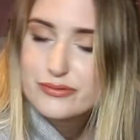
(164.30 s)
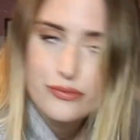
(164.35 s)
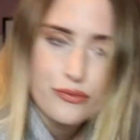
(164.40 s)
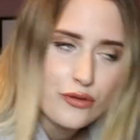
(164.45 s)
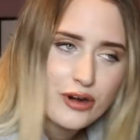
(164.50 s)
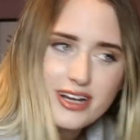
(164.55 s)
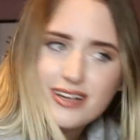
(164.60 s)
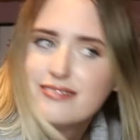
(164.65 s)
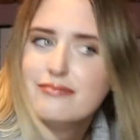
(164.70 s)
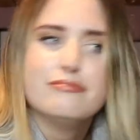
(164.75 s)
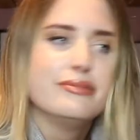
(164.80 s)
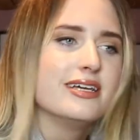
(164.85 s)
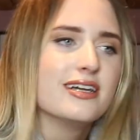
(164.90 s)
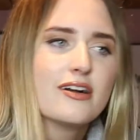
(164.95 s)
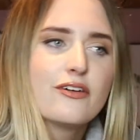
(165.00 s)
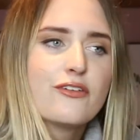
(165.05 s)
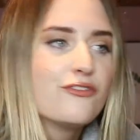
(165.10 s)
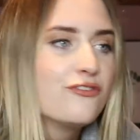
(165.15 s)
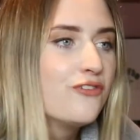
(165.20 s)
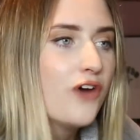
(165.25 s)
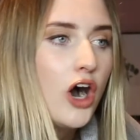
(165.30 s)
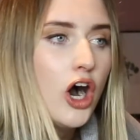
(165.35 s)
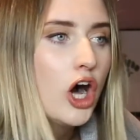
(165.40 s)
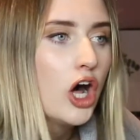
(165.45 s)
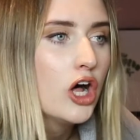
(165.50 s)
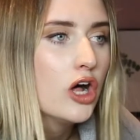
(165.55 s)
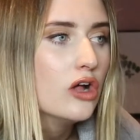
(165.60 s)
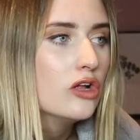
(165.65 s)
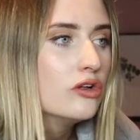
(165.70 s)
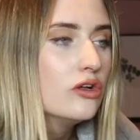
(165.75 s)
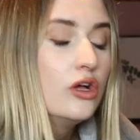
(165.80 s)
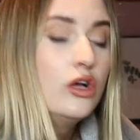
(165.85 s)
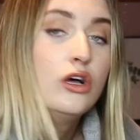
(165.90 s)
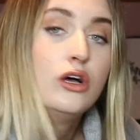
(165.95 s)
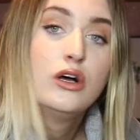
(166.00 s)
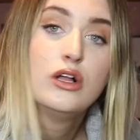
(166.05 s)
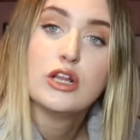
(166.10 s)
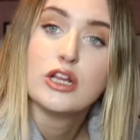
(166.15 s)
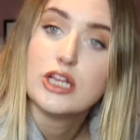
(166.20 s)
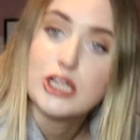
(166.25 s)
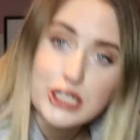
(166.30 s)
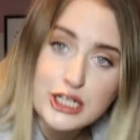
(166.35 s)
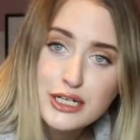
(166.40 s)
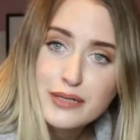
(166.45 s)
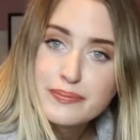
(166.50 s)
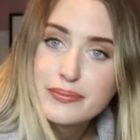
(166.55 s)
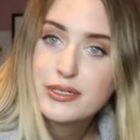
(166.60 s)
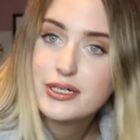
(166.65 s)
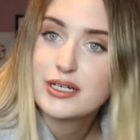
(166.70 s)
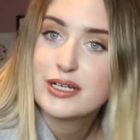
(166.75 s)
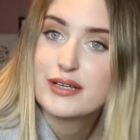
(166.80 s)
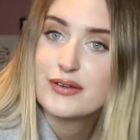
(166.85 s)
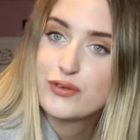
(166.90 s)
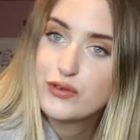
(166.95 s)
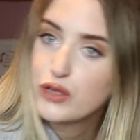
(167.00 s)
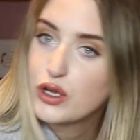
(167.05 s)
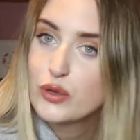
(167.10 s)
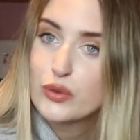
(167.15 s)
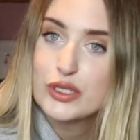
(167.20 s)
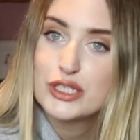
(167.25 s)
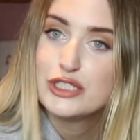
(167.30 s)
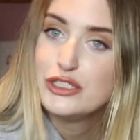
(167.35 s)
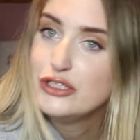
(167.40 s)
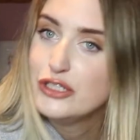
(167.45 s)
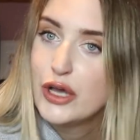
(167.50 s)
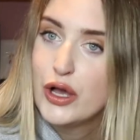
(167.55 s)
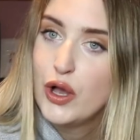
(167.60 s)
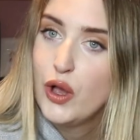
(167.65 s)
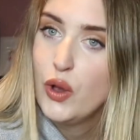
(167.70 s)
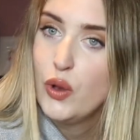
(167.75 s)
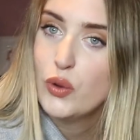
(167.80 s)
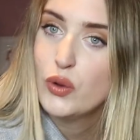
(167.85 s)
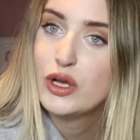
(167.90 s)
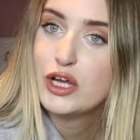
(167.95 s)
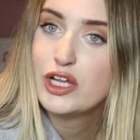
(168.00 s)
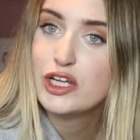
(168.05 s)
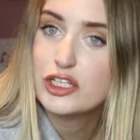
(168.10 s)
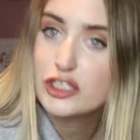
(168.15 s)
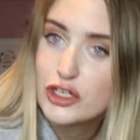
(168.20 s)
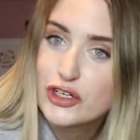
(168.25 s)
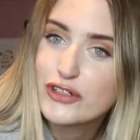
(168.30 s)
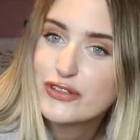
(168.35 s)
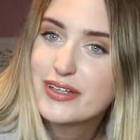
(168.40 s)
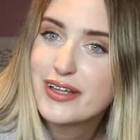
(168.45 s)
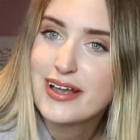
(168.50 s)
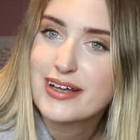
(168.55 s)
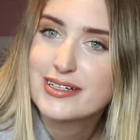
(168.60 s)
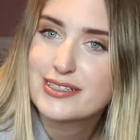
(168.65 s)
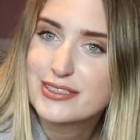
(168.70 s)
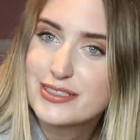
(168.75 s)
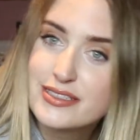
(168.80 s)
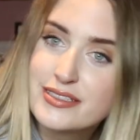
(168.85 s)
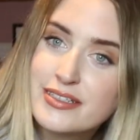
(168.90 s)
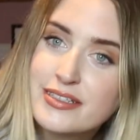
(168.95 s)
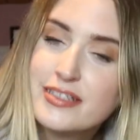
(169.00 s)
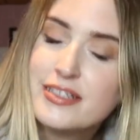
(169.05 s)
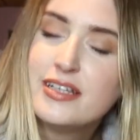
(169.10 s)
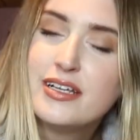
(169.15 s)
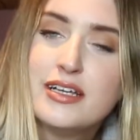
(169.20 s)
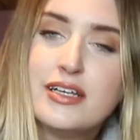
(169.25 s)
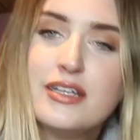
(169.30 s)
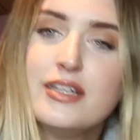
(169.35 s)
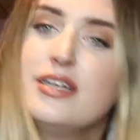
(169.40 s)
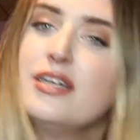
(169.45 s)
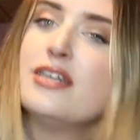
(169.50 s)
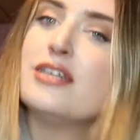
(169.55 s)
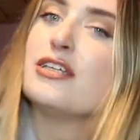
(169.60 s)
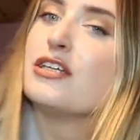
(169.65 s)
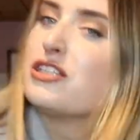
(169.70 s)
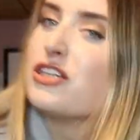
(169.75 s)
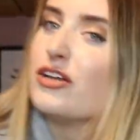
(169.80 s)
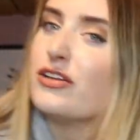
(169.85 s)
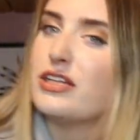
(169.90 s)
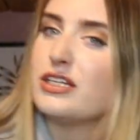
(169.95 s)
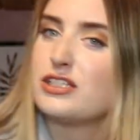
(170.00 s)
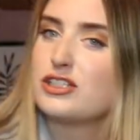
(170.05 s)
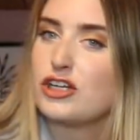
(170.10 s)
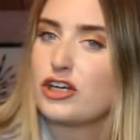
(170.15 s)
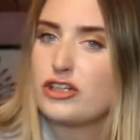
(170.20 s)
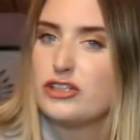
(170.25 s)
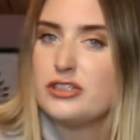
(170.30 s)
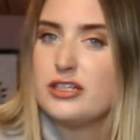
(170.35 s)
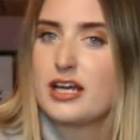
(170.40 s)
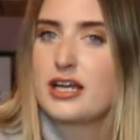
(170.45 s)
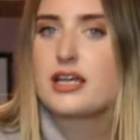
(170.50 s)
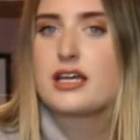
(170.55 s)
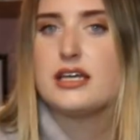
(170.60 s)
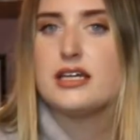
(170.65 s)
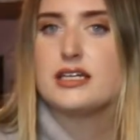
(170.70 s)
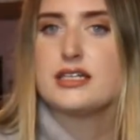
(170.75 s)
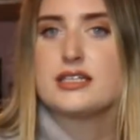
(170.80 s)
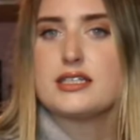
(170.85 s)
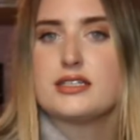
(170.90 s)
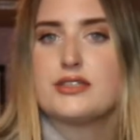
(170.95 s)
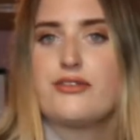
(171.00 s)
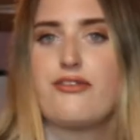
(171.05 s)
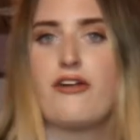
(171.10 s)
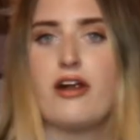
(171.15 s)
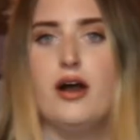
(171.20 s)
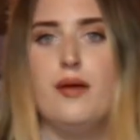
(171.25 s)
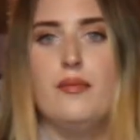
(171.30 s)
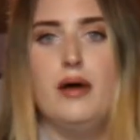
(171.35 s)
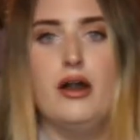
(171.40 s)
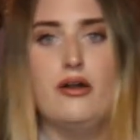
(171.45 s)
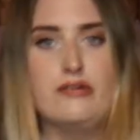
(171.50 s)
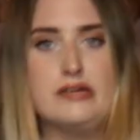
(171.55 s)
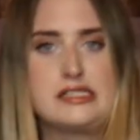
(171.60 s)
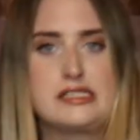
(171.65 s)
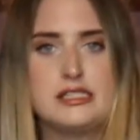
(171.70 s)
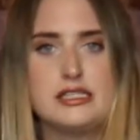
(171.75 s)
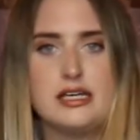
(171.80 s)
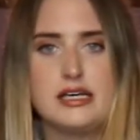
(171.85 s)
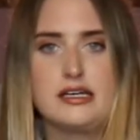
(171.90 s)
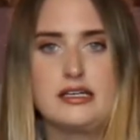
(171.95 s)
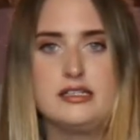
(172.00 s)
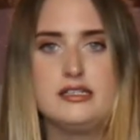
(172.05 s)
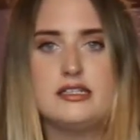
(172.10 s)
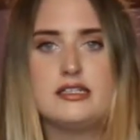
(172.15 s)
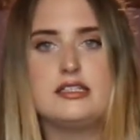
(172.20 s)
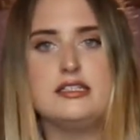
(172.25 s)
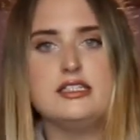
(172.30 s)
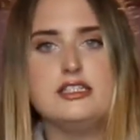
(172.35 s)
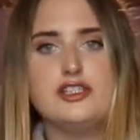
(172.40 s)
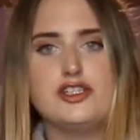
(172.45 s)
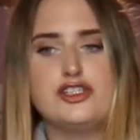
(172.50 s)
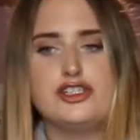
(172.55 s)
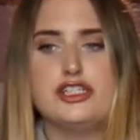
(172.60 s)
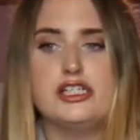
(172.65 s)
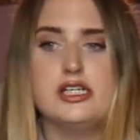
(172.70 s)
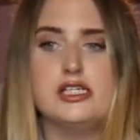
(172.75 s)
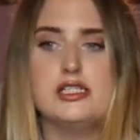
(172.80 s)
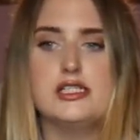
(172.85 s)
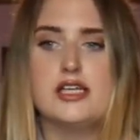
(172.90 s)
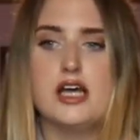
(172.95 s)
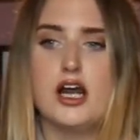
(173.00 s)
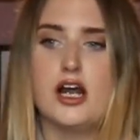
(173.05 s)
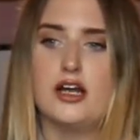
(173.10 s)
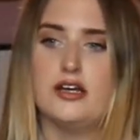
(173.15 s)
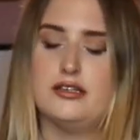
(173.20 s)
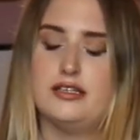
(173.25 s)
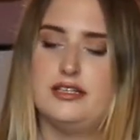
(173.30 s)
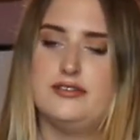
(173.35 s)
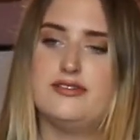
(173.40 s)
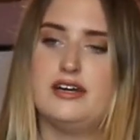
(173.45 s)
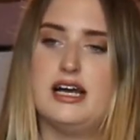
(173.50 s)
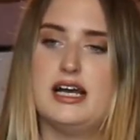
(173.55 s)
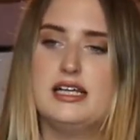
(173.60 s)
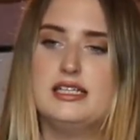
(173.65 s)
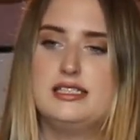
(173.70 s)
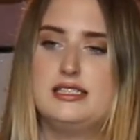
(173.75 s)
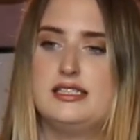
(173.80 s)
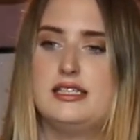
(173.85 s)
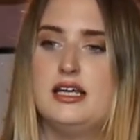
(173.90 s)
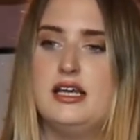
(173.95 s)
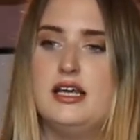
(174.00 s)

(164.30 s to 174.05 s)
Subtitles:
Would it be a fall lookbook if there was no turtlenecks? So this turtleneck is from Aritzia. These jeans are Levi's.